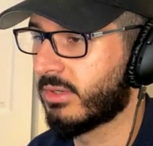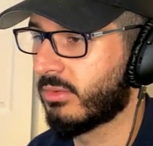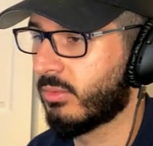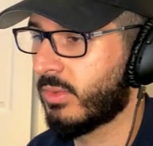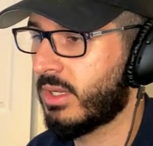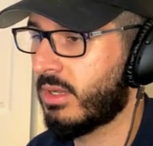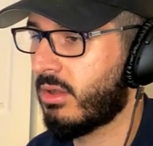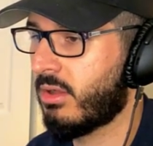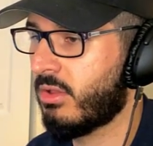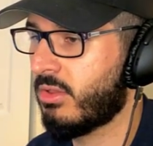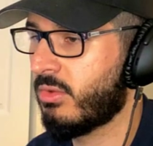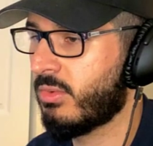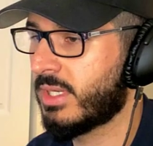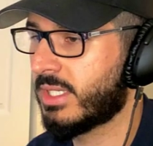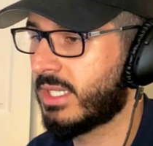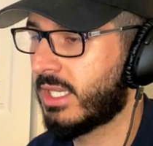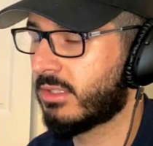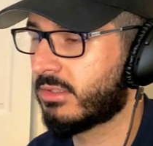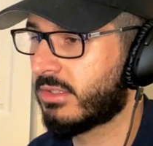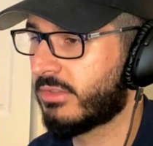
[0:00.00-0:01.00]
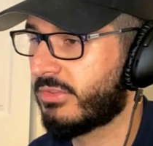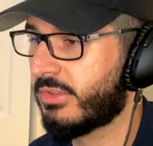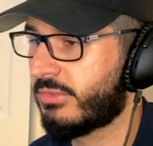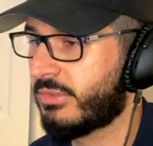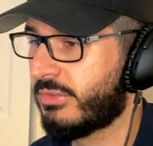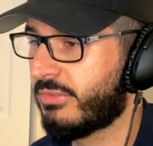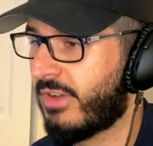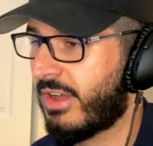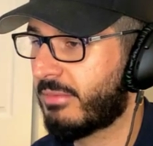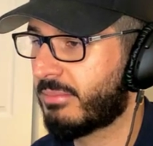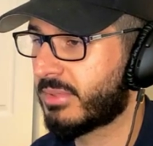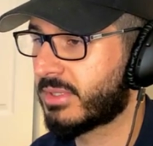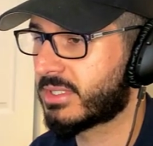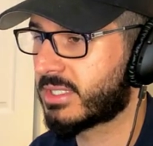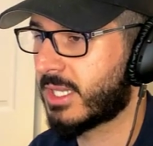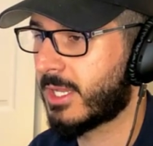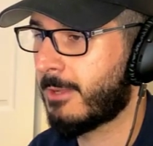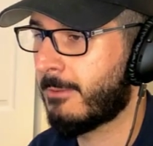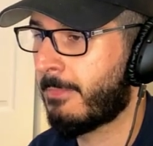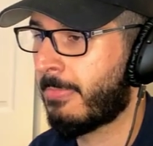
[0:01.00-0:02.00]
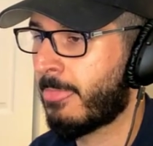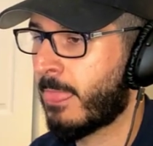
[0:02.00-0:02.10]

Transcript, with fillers: Went all the way down to 55%.